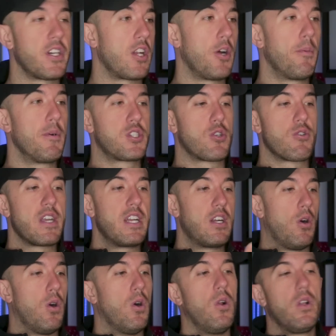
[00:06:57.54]
You can almost
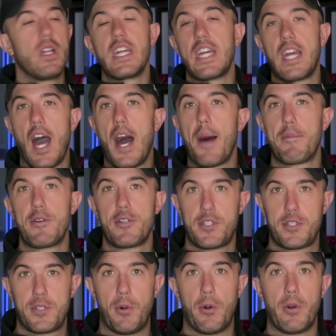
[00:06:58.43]
create a whole
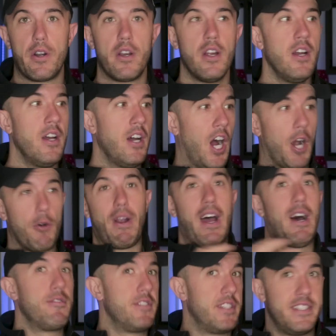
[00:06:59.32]
e-commerce store
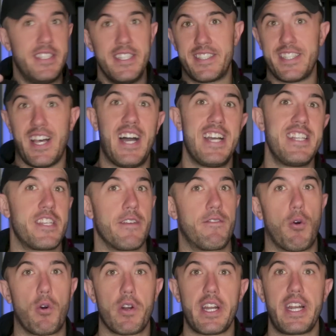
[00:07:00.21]
around designs
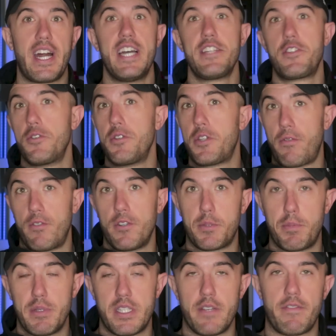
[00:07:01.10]
of organizers for
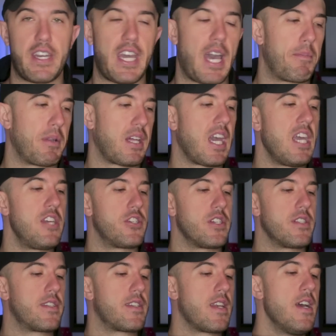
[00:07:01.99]
specific
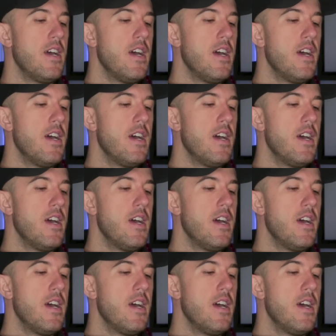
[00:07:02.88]
applications.